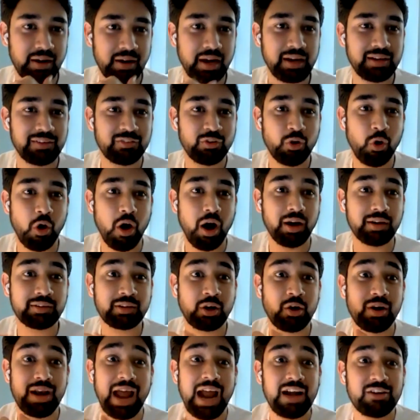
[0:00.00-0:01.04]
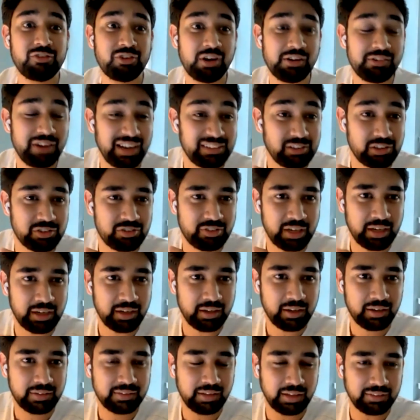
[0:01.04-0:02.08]
right? So a collateral registry
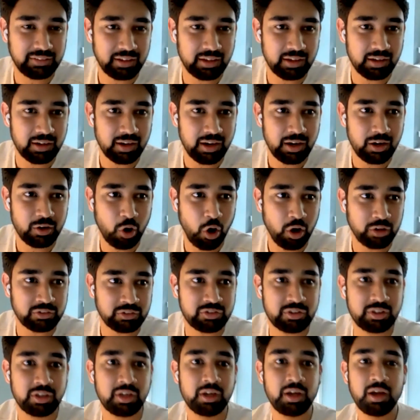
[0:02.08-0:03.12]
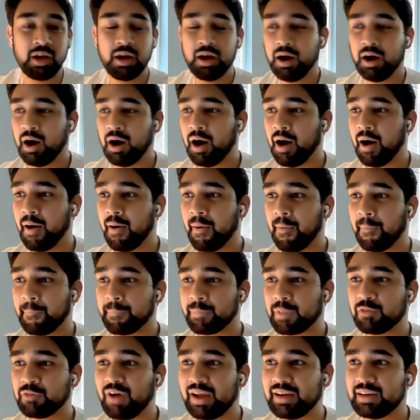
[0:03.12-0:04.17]
that they launched
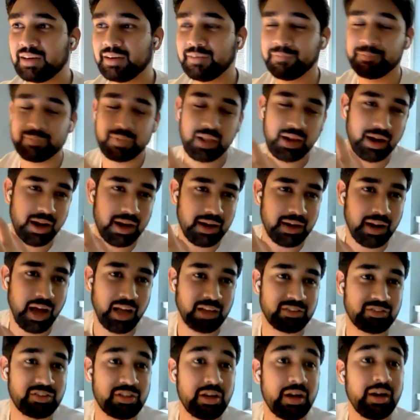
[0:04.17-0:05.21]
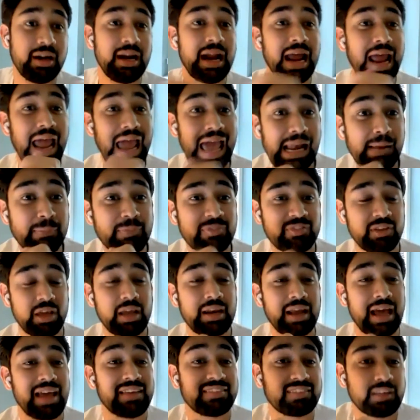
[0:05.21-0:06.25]
last year helps in
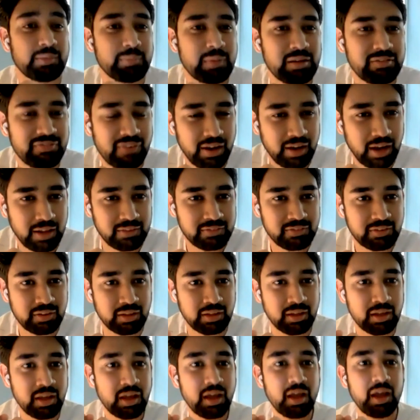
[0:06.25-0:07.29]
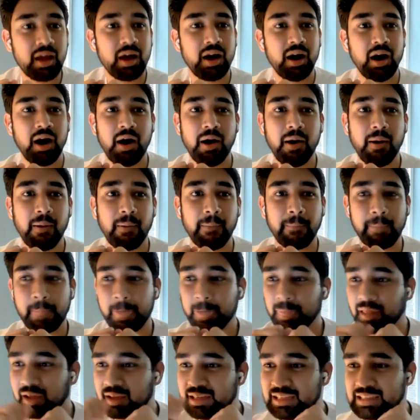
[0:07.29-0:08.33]
SME financing.
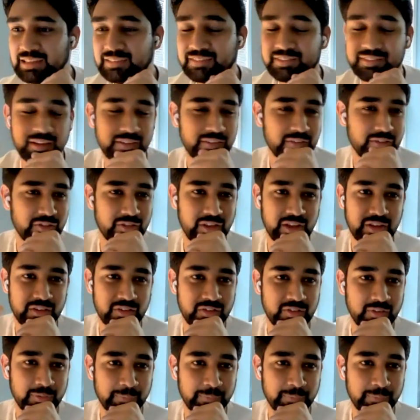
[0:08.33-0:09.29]
This